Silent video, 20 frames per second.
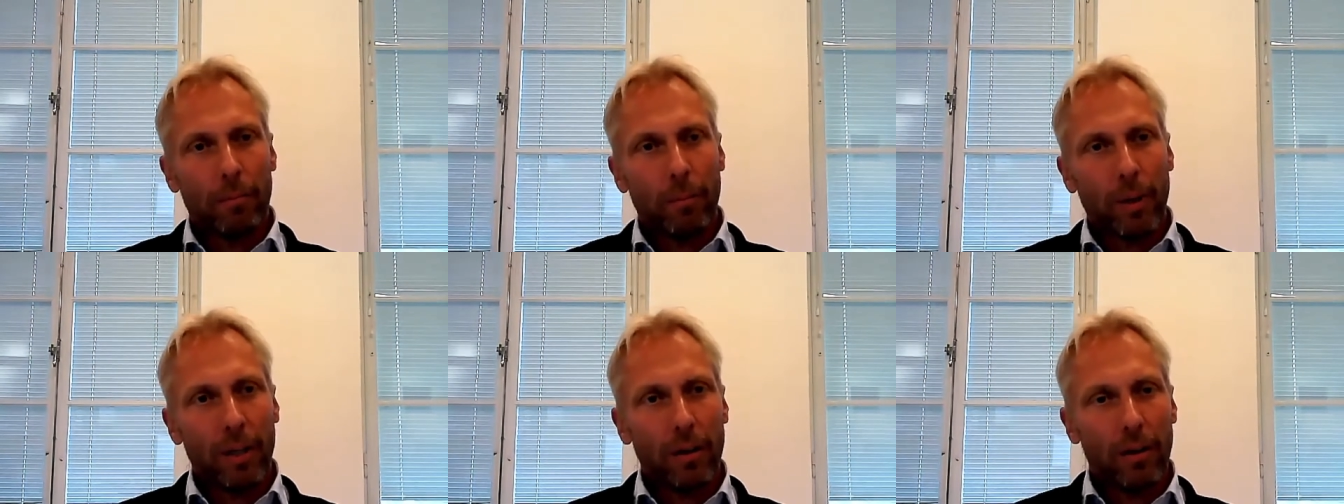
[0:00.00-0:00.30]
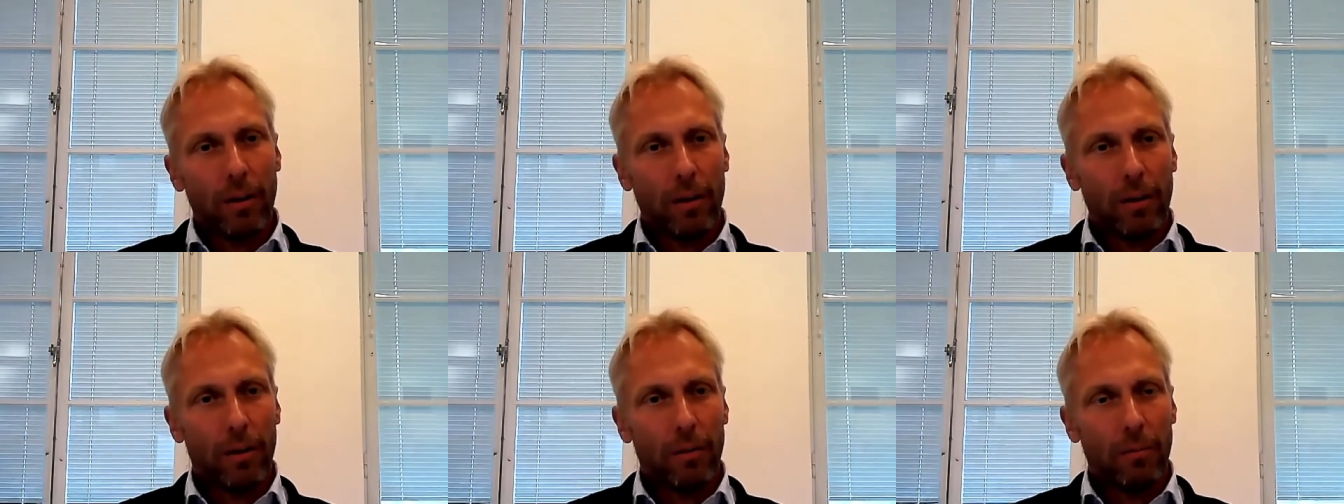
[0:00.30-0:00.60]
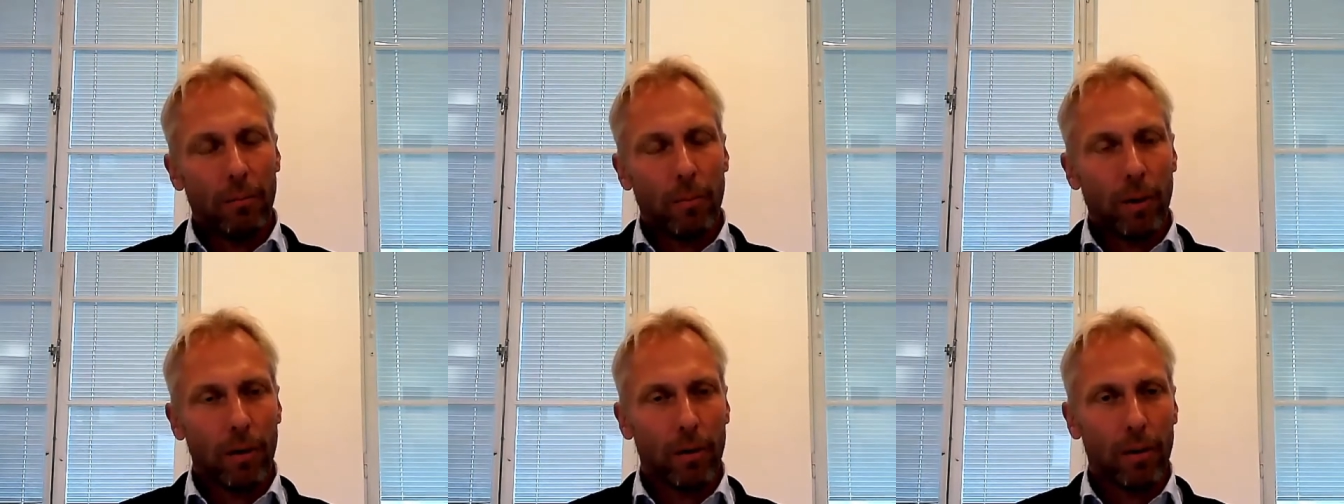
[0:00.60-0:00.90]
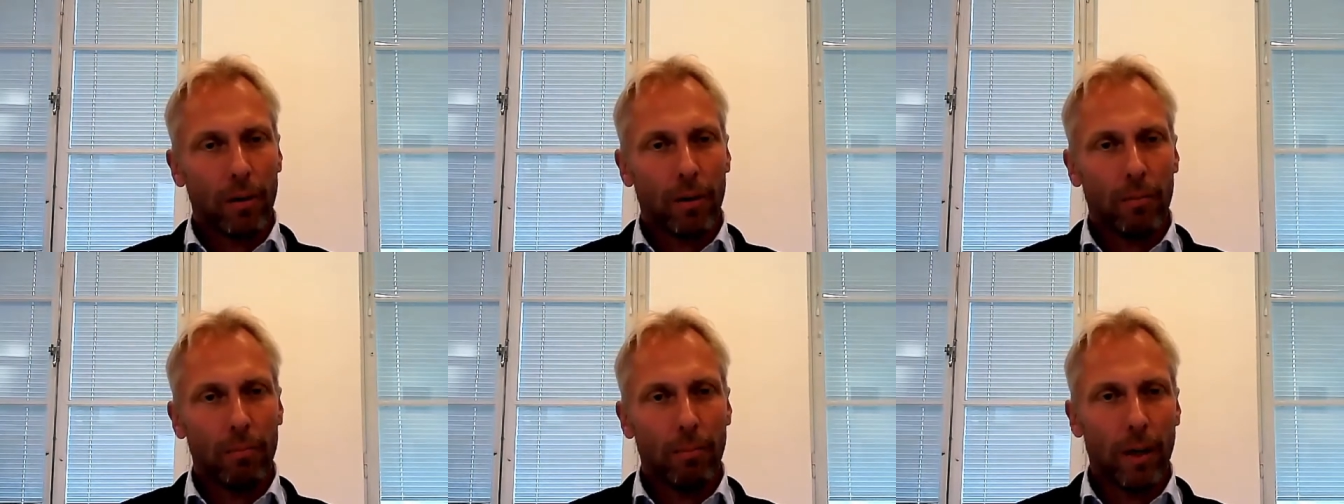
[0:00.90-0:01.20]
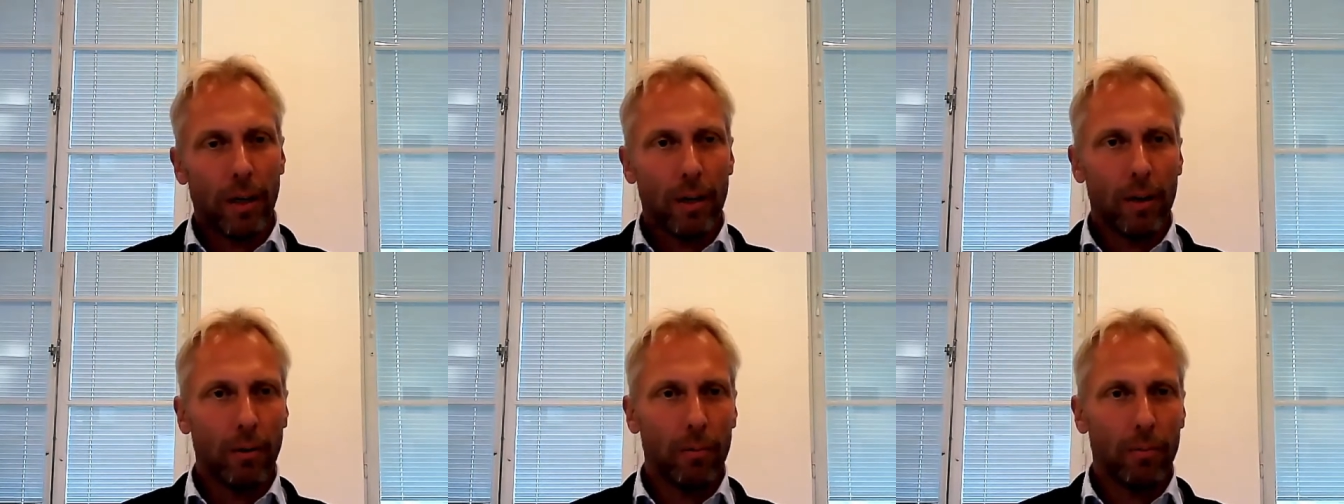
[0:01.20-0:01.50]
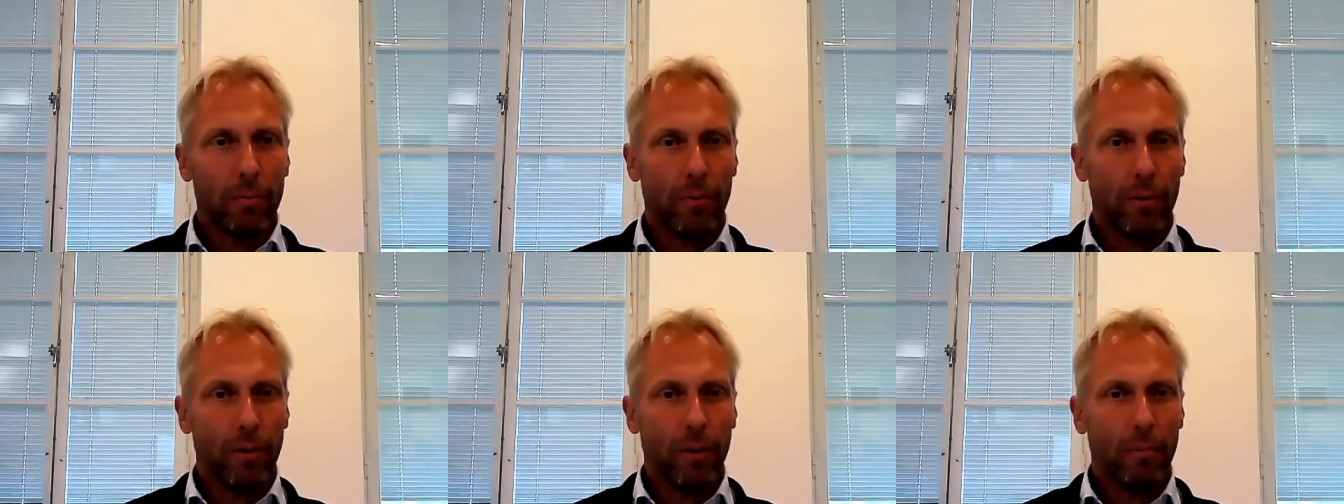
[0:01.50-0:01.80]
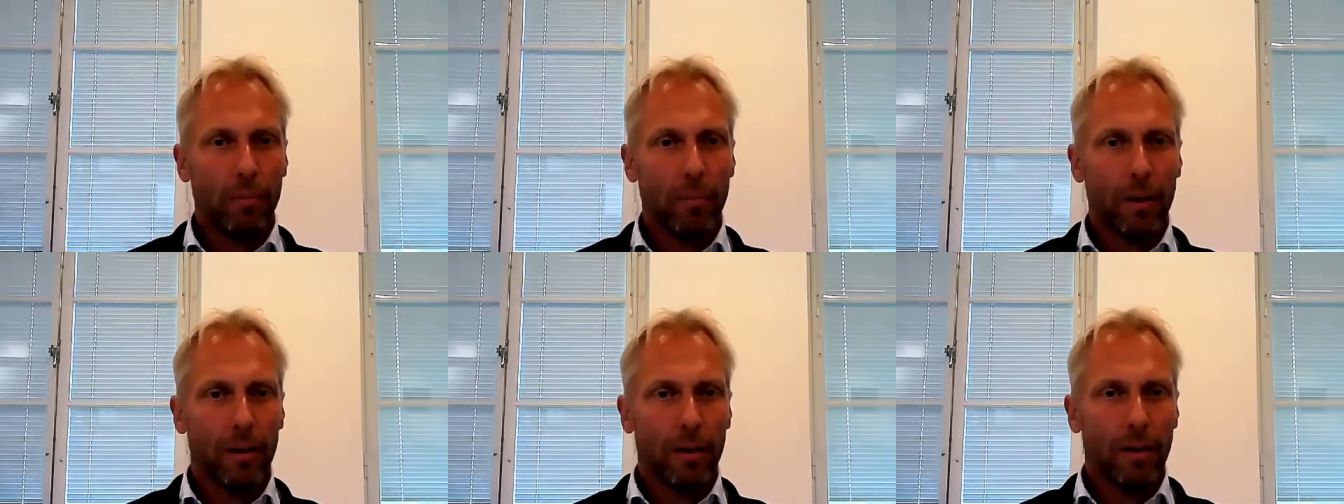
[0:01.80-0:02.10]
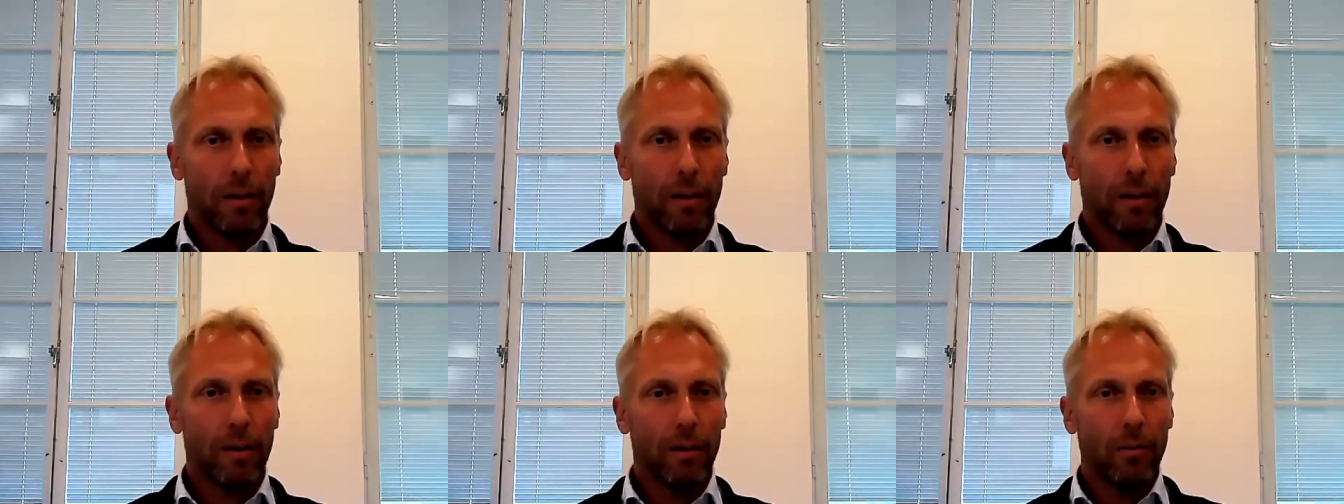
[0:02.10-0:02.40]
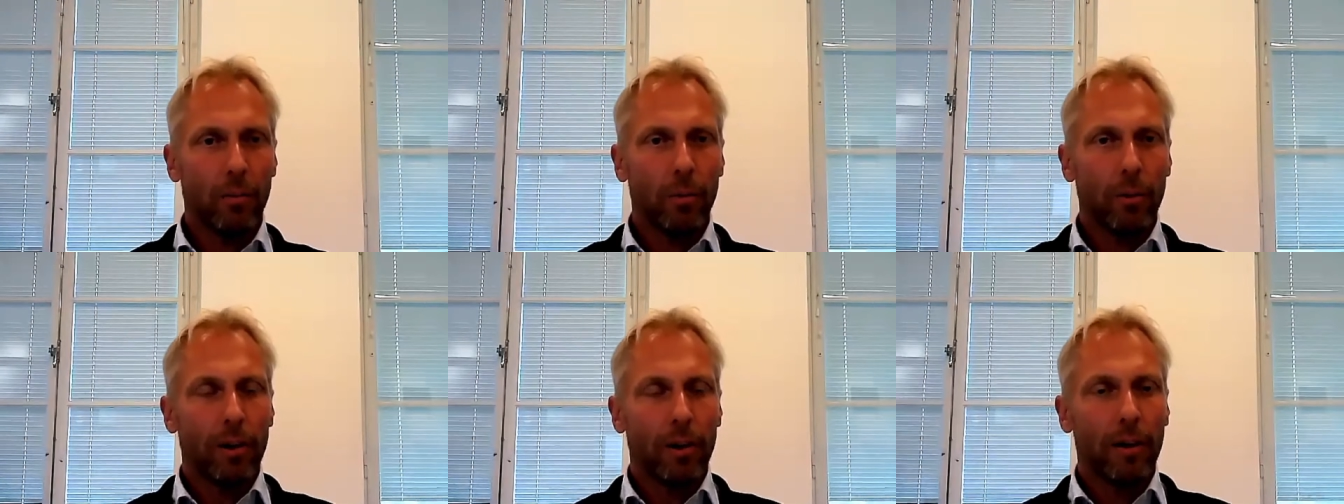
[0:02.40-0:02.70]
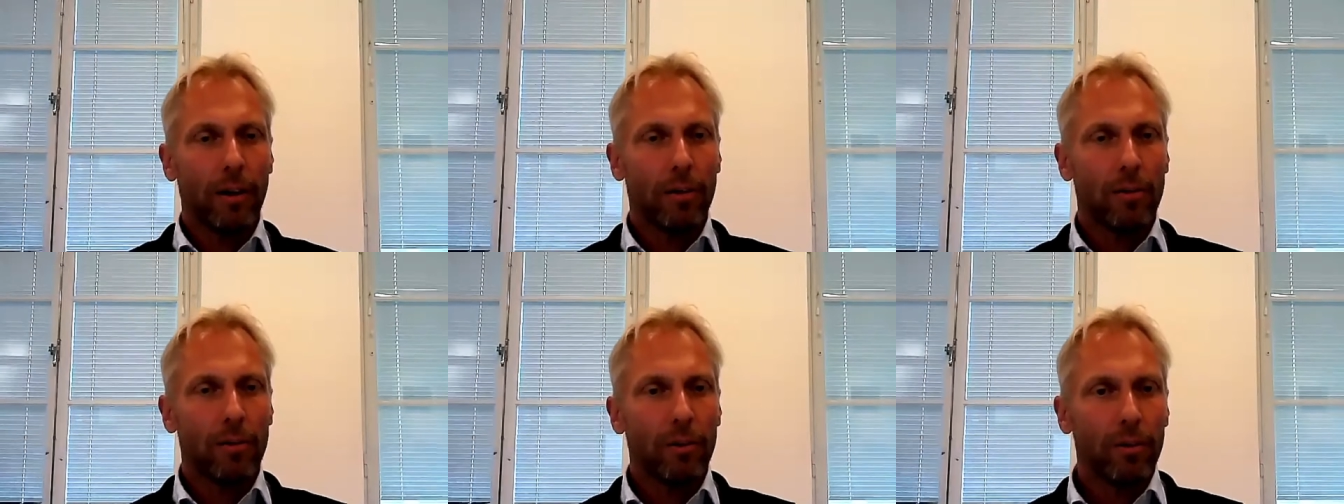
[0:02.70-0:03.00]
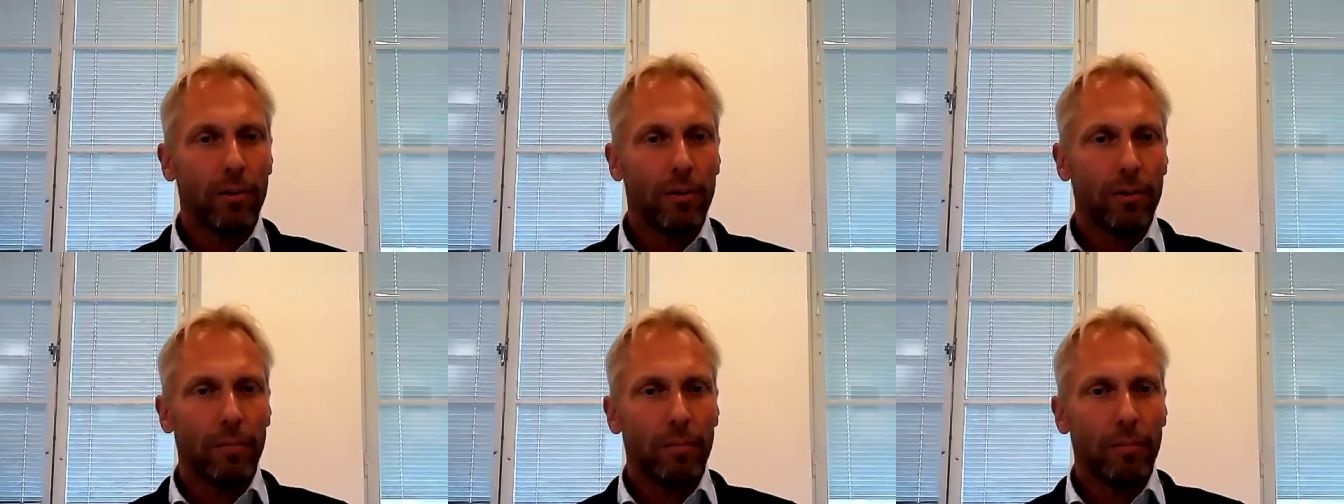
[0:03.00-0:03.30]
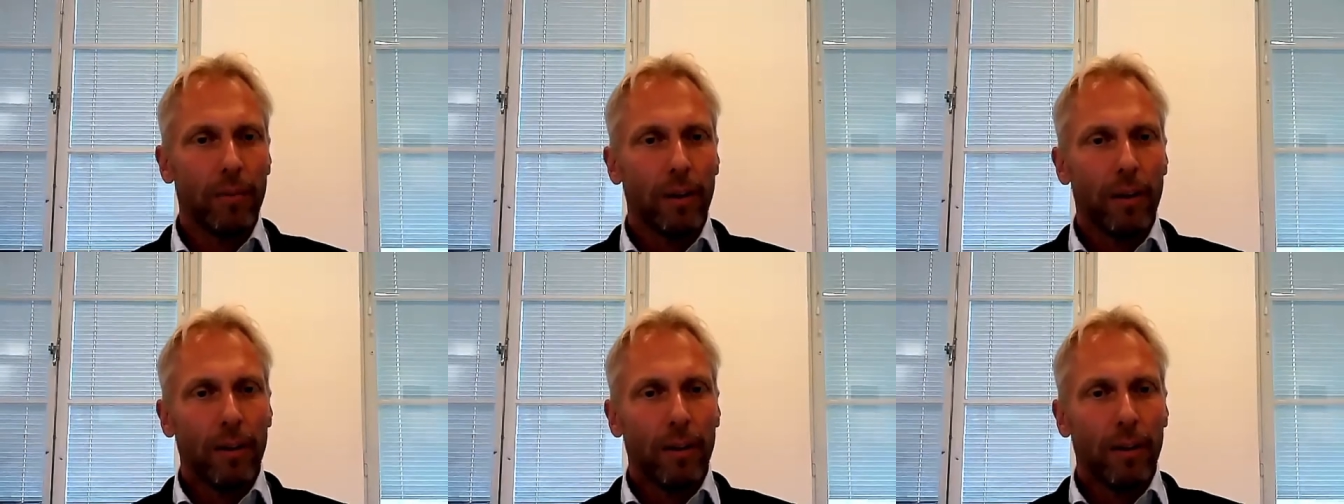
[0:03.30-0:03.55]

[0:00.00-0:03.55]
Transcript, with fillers: mid market buyout firm in the Nordic countries.